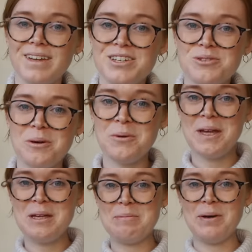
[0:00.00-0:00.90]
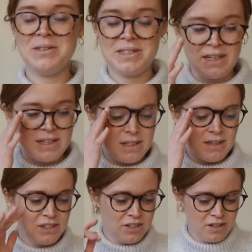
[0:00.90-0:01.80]
So I will keep you posted.
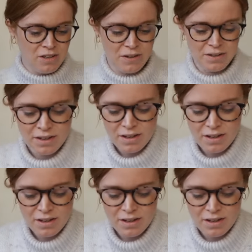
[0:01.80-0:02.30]
I don't know,